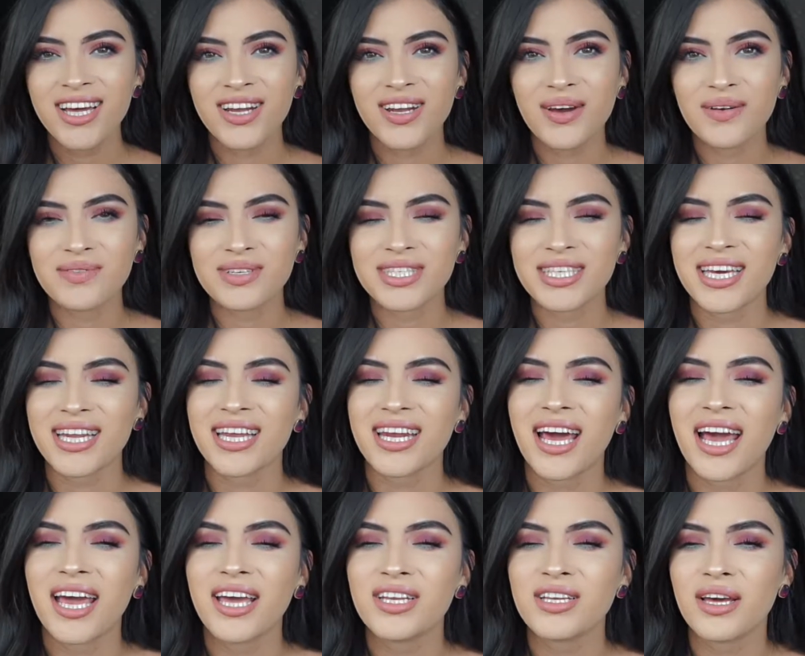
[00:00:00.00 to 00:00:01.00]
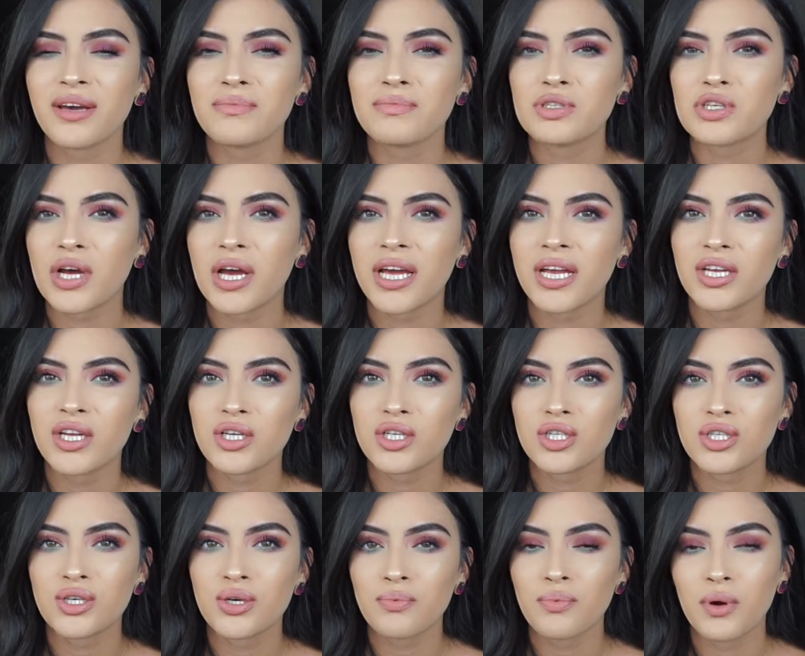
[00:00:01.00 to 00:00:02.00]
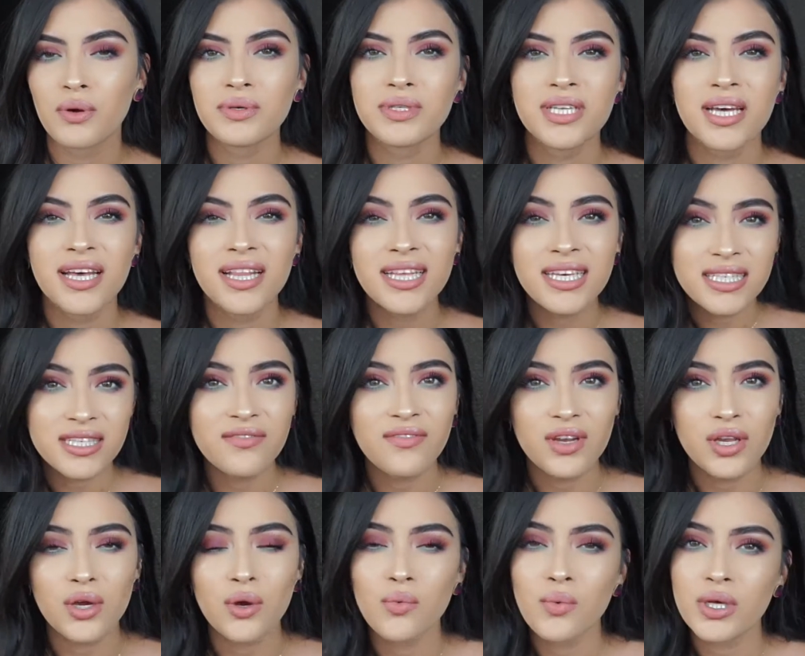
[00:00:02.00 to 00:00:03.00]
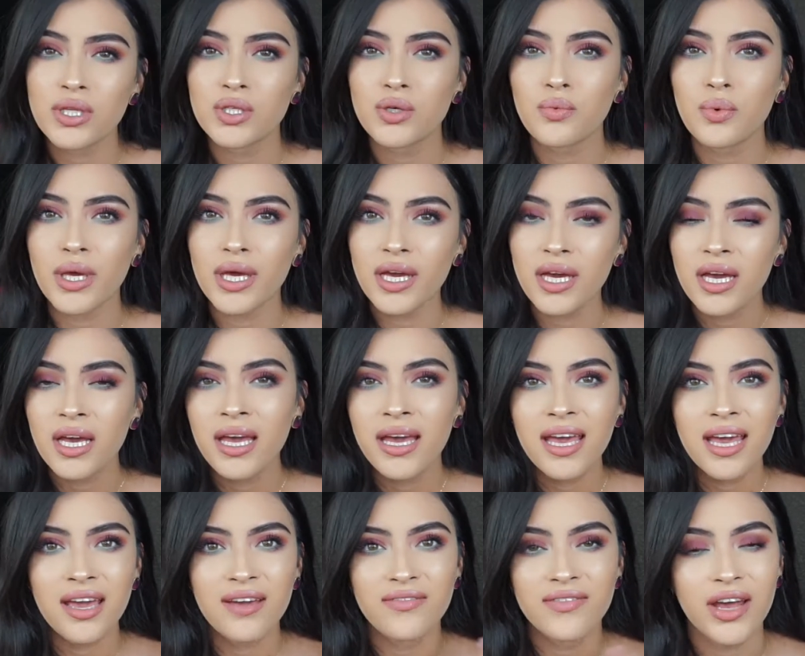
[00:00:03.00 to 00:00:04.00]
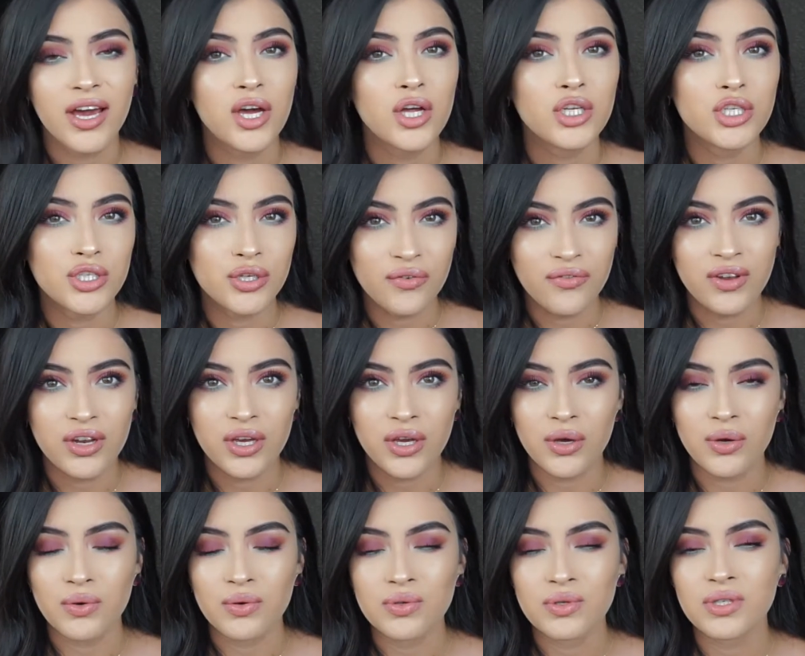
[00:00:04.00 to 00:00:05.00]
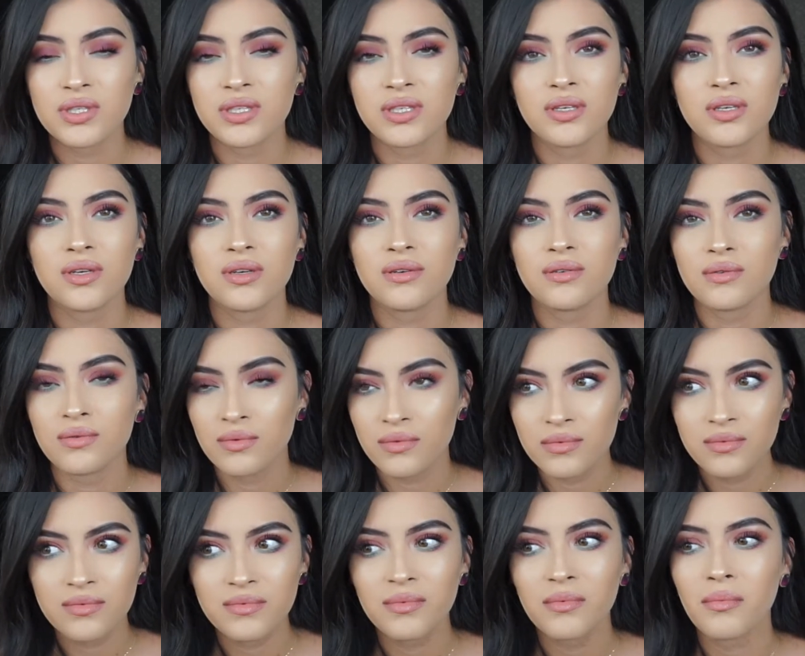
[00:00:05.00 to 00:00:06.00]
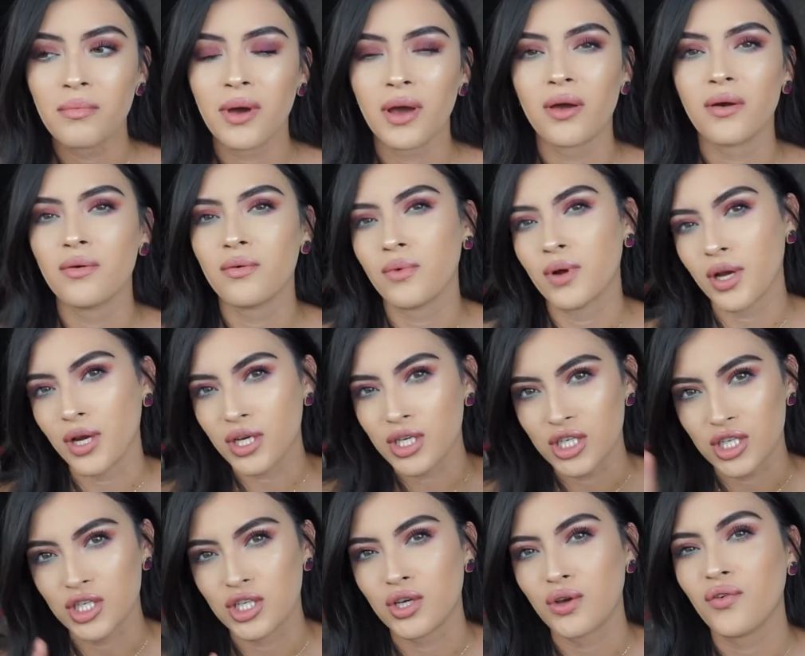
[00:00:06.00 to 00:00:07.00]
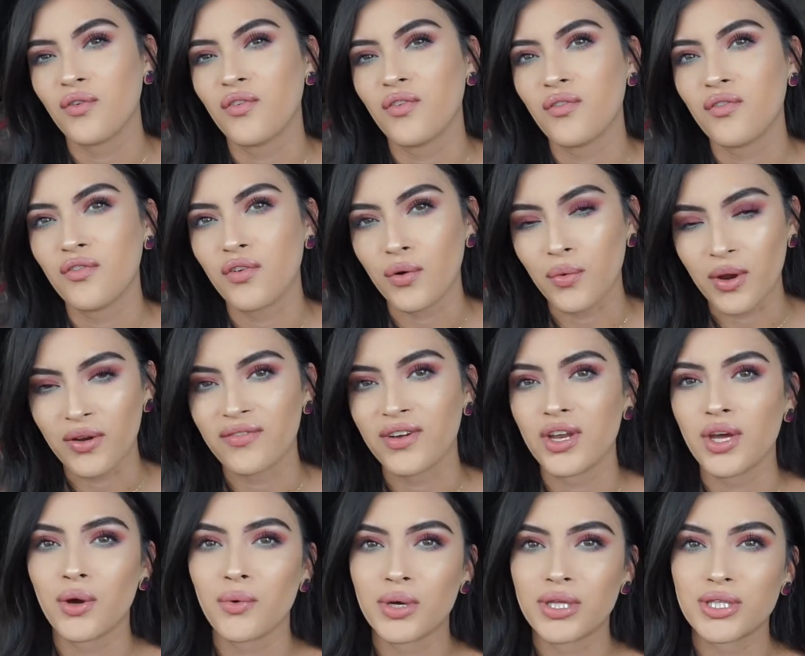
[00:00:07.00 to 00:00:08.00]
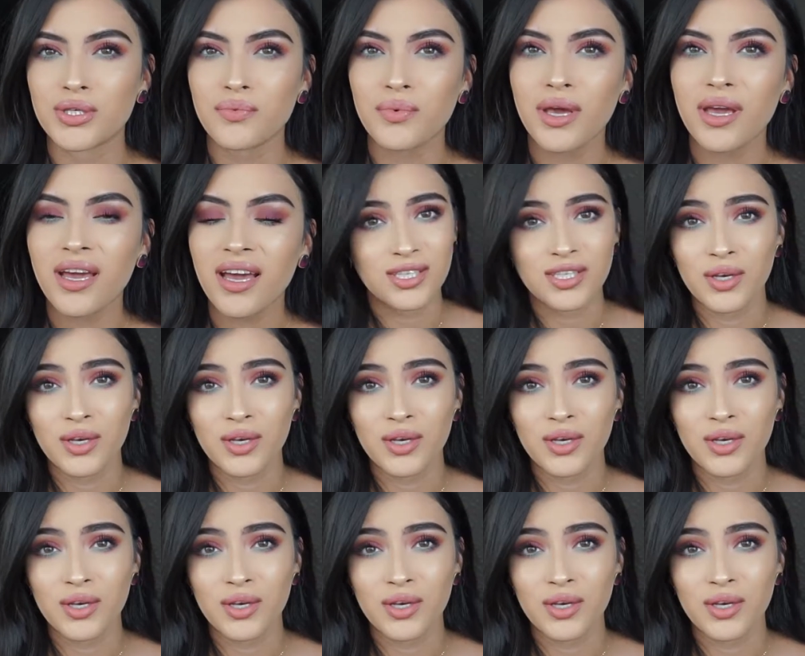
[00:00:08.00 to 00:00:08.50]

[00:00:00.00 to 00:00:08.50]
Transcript: No, I'm just kidding. I am trying to post at least a video once a week, if not 2 videos. But we're going to just shoot for 1 video once a week.